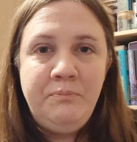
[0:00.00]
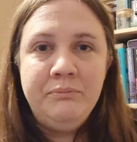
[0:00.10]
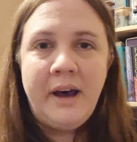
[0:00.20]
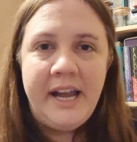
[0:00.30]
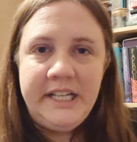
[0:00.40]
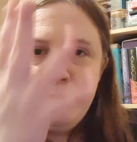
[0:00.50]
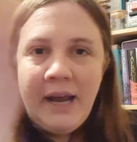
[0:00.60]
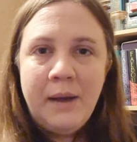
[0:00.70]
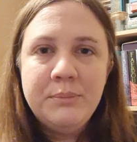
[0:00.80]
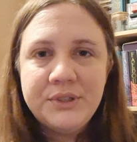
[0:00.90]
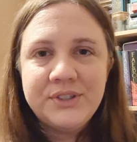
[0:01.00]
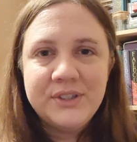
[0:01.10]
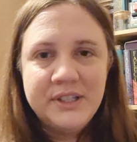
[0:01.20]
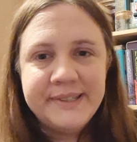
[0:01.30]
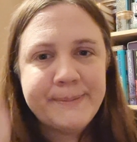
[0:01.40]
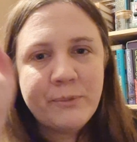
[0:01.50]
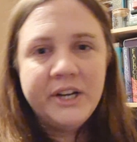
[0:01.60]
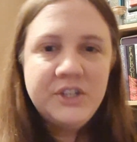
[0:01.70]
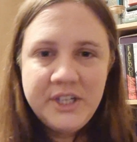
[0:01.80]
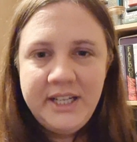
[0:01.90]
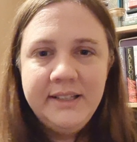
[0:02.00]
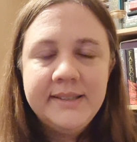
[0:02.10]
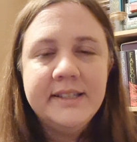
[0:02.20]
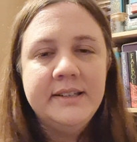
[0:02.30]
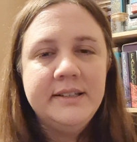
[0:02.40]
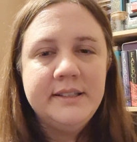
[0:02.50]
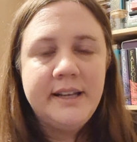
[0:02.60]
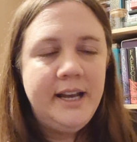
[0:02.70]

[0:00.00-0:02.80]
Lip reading: mind maps and spreadsheets and